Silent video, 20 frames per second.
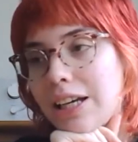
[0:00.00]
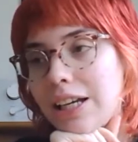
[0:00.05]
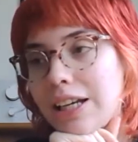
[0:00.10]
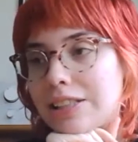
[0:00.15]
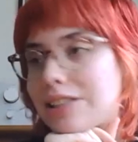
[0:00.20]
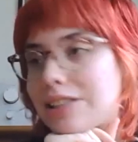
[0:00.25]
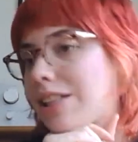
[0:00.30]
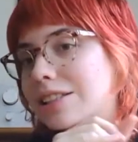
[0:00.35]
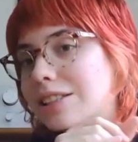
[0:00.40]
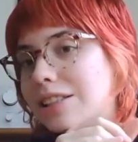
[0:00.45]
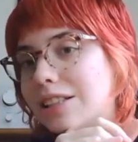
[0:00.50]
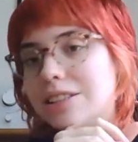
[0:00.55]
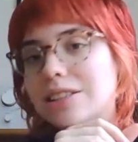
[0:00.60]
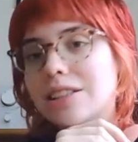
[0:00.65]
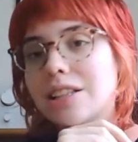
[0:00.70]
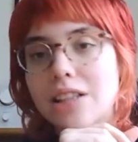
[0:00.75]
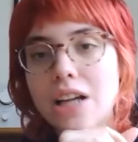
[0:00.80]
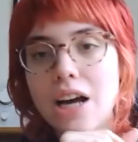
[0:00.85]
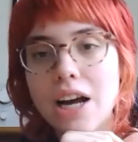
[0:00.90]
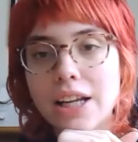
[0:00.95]
since it's
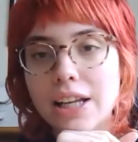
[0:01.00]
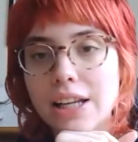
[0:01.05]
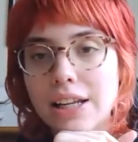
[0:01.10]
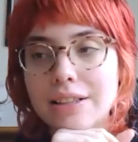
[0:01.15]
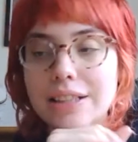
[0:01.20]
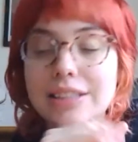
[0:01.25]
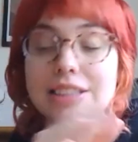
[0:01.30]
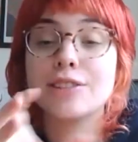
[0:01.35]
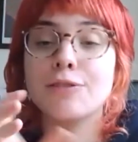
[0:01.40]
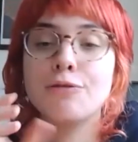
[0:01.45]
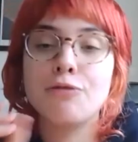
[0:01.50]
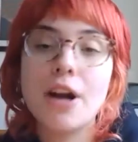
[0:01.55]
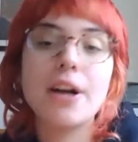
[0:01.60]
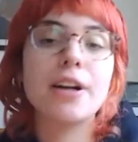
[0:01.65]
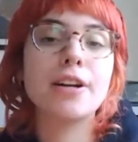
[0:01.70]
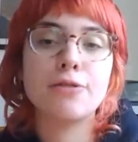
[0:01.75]
it's a very,